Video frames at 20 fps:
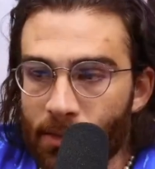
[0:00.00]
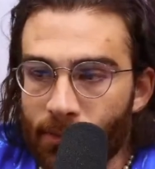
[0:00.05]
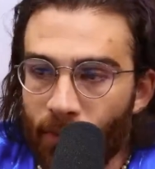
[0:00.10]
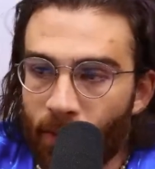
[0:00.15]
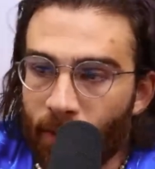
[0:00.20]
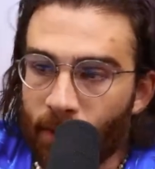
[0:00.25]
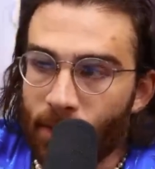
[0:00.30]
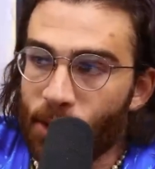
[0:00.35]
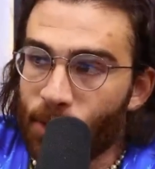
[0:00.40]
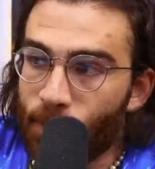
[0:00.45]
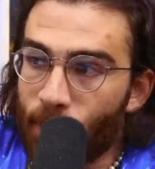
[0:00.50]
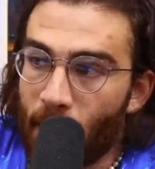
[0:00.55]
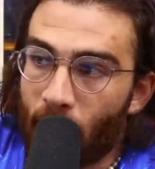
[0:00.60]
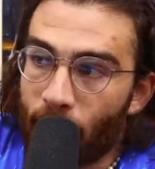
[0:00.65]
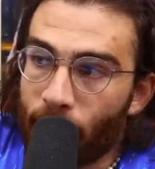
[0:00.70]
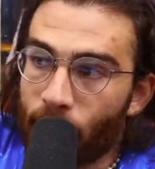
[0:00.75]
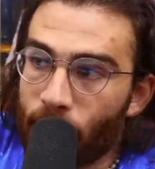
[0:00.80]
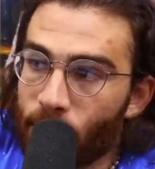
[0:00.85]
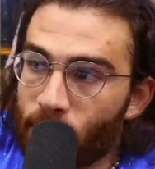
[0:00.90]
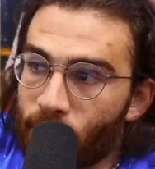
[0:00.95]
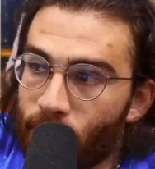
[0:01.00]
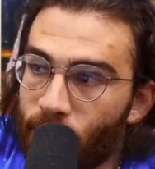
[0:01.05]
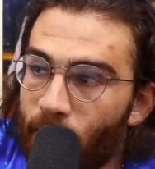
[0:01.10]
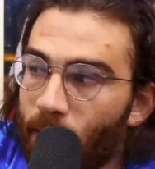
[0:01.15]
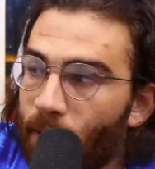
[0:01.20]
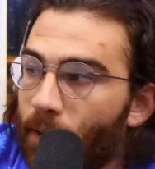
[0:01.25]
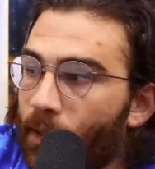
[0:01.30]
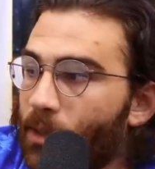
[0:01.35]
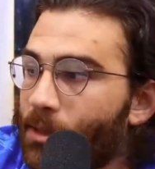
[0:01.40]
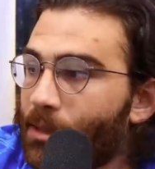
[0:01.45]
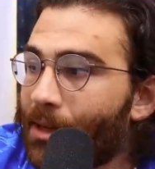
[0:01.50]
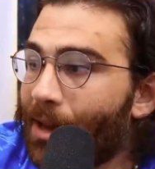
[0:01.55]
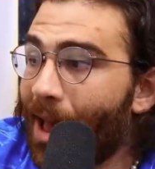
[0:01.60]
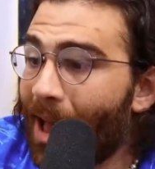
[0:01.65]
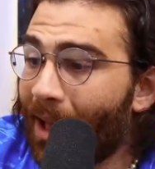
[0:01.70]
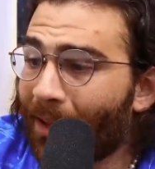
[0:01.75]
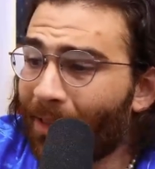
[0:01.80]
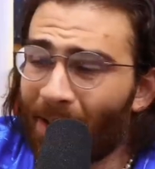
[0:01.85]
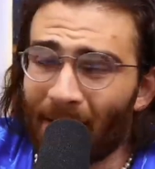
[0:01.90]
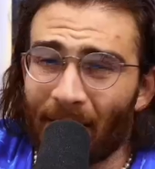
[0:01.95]
fucking spare people's feelings and
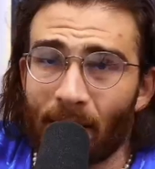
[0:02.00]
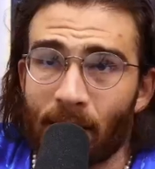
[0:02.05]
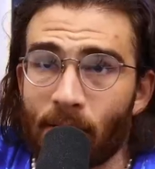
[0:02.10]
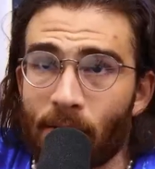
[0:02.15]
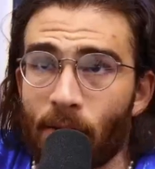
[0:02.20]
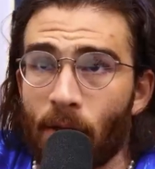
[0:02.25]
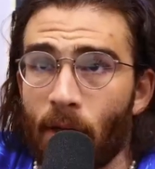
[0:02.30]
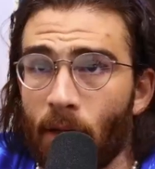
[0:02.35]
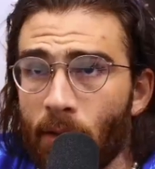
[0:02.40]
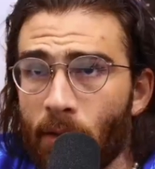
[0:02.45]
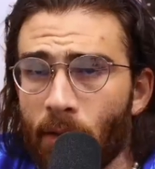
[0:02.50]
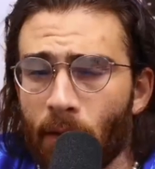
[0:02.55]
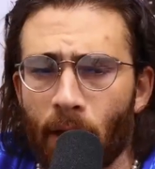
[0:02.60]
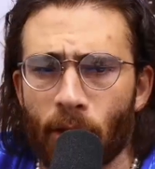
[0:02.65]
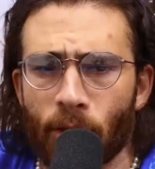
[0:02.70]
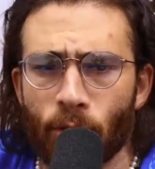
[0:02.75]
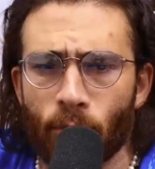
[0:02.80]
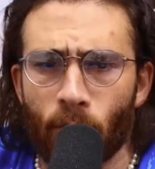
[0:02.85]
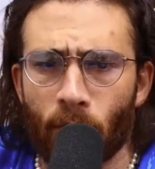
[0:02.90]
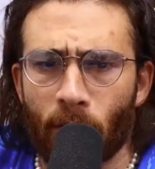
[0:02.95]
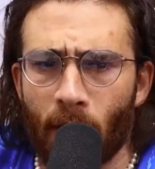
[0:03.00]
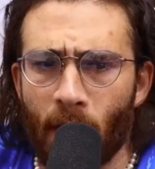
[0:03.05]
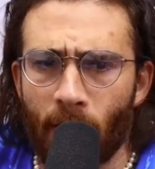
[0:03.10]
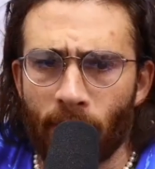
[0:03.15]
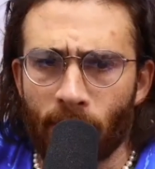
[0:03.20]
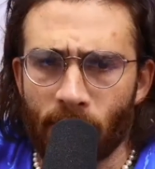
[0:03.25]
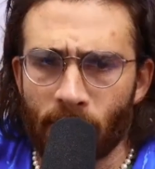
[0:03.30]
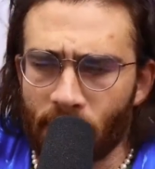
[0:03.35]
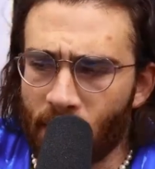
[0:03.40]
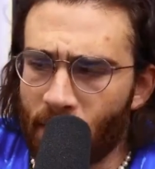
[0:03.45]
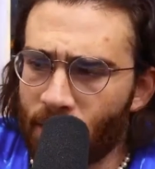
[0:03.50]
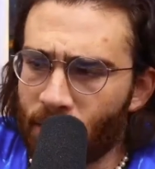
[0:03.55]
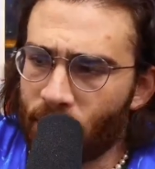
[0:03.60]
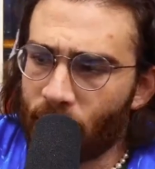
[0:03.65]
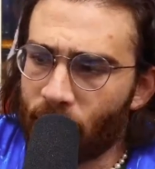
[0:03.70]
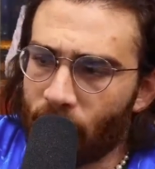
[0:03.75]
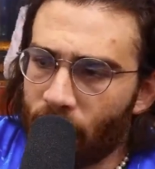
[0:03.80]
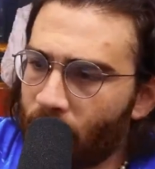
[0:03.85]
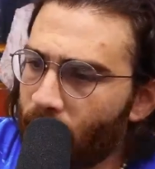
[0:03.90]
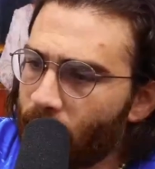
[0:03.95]
act like this is an intellectual conversation,
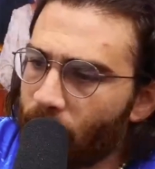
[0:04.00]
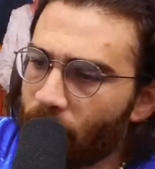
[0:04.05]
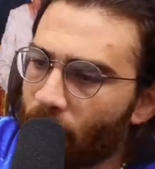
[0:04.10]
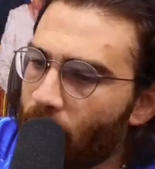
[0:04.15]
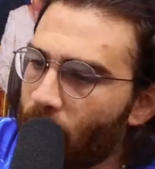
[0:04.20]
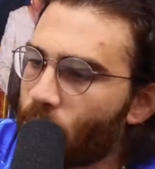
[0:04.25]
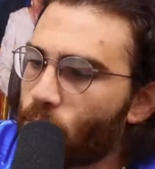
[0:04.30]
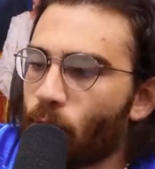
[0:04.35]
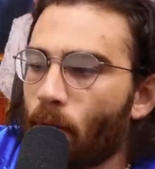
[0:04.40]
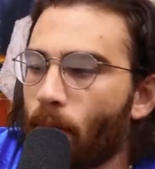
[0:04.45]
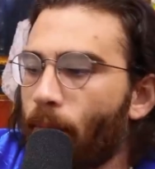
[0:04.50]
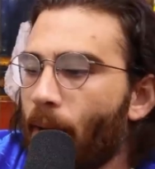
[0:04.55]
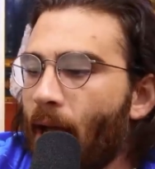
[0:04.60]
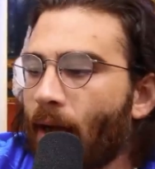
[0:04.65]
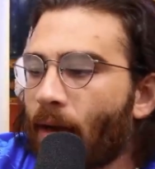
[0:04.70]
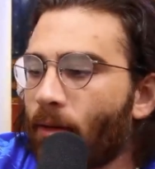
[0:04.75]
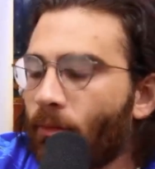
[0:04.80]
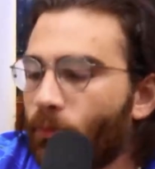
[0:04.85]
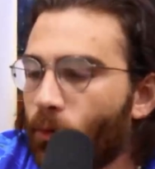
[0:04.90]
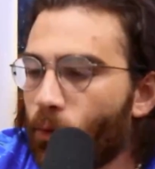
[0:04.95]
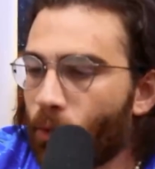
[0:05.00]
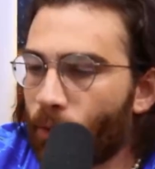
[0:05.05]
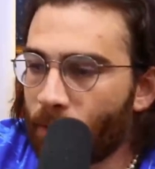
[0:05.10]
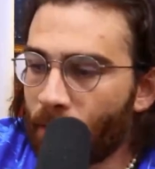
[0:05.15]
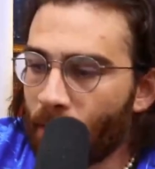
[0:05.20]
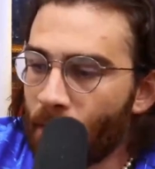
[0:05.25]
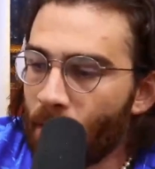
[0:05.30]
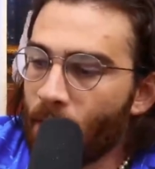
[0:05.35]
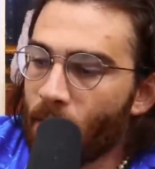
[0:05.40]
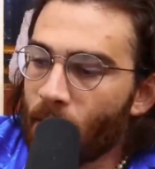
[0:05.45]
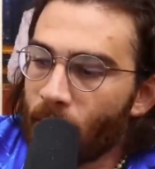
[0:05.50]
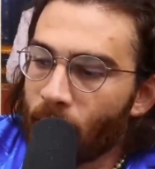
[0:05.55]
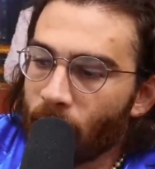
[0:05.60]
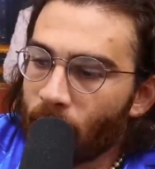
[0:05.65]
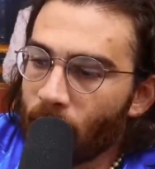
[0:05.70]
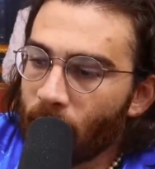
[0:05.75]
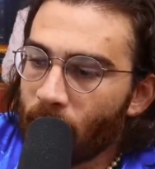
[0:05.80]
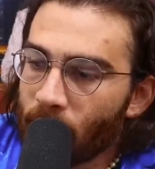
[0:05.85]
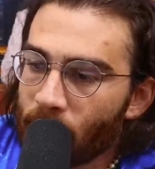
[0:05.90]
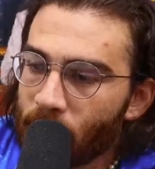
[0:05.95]
that an intellectual back or forth
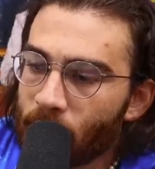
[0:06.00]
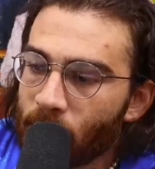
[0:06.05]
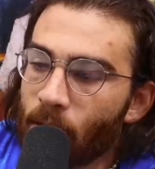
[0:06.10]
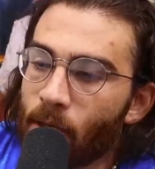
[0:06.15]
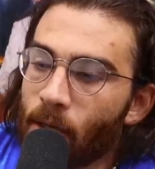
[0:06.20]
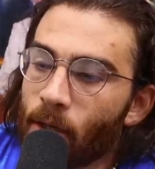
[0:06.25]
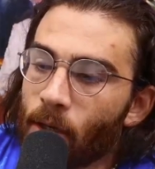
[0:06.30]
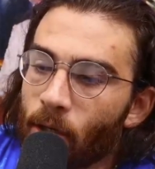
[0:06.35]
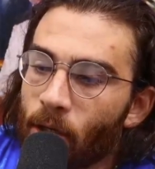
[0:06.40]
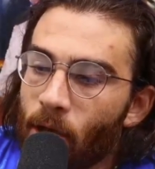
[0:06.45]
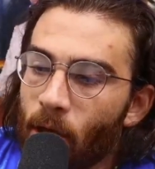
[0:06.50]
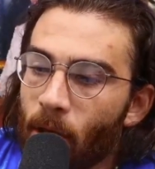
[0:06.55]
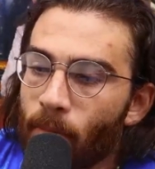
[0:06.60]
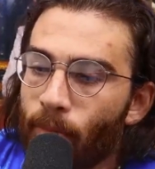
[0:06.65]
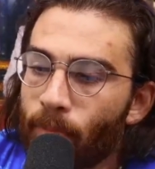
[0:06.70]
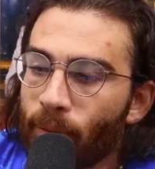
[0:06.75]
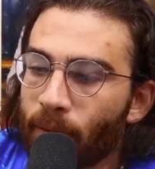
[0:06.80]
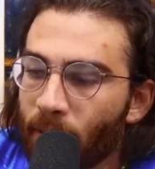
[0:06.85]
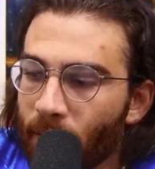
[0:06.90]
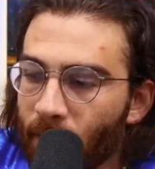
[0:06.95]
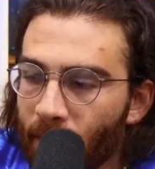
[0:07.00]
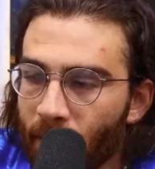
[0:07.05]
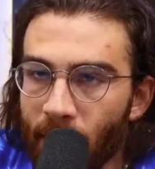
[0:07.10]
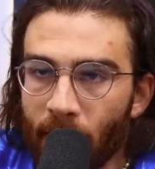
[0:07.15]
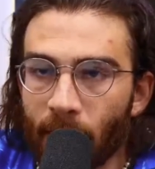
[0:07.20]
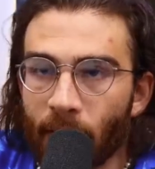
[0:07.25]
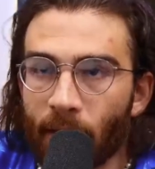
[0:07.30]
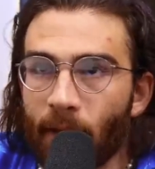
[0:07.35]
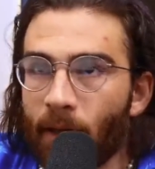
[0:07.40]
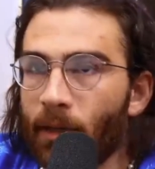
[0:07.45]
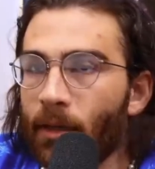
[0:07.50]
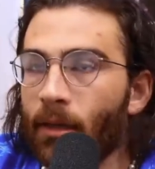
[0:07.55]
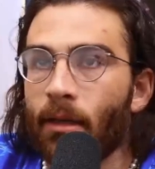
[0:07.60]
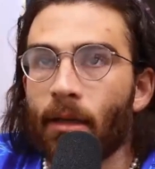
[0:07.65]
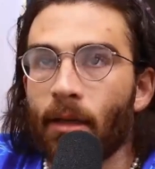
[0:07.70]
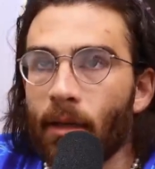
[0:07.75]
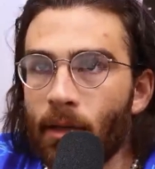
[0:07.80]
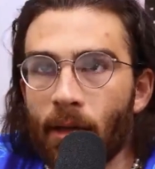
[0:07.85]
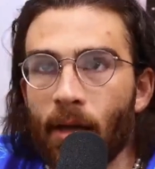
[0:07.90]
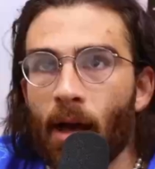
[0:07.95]
is completely
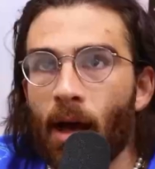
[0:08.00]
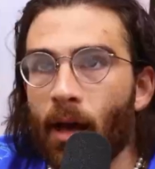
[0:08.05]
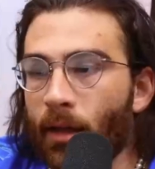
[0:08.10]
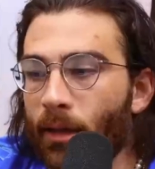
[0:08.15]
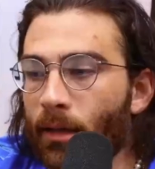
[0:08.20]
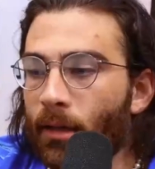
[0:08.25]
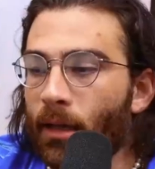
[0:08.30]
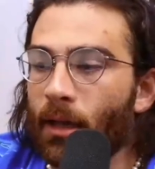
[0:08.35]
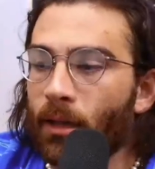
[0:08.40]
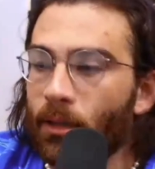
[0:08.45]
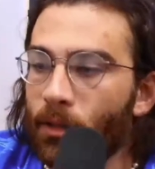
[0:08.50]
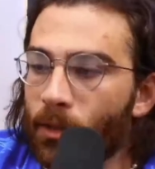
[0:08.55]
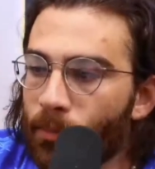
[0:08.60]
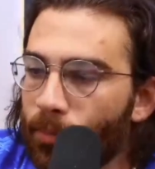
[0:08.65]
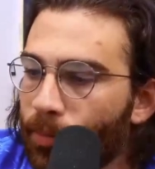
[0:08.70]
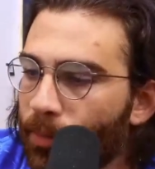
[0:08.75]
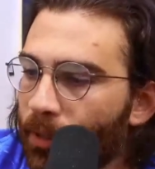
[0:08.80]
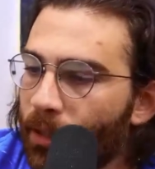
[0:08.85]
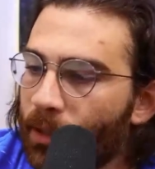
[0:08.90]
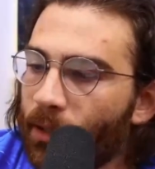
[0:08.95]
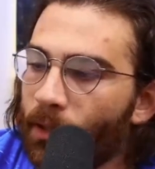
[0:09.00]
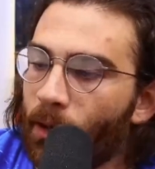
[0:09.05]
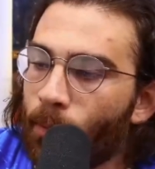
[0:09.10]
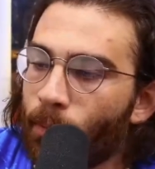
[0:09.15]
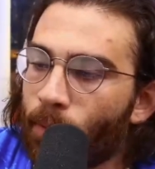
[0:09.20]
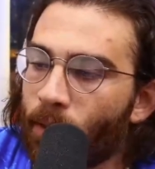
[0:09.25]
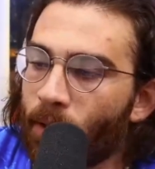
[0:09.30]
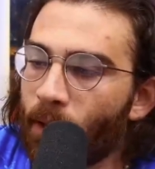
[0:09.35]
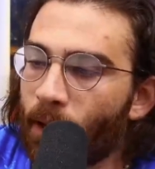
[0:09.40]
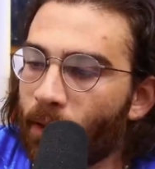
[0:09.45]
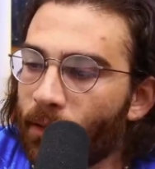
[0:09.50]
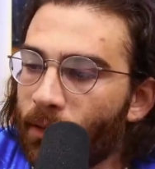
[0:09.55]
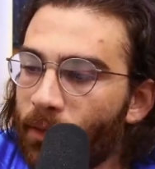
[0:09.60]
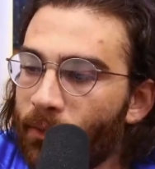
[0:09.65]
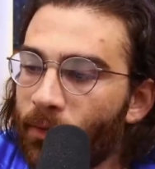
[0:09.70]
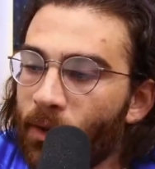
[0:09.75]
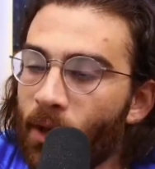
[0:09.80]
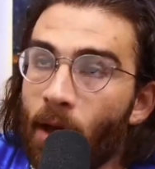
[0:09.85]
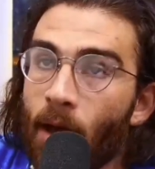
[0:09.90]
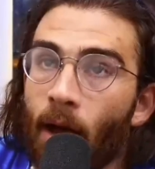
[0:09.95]
idiotic and completely
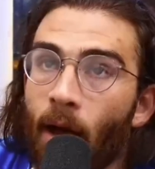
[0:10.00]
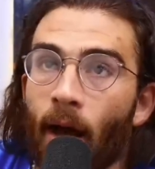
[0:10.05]
unproductive.